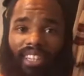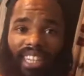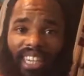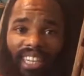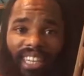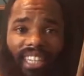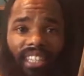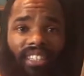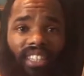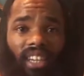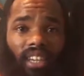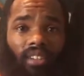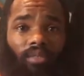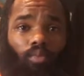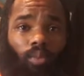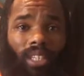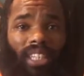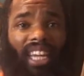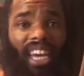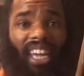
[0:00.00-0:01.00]
getting
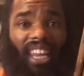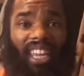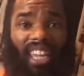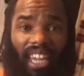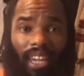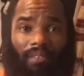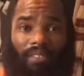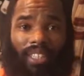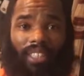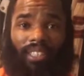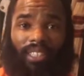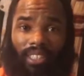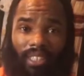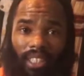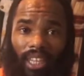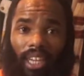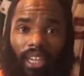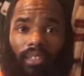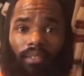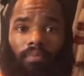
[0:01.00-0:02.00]
done with that heavy
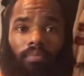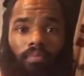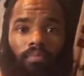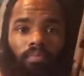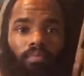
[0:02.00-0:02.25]
set,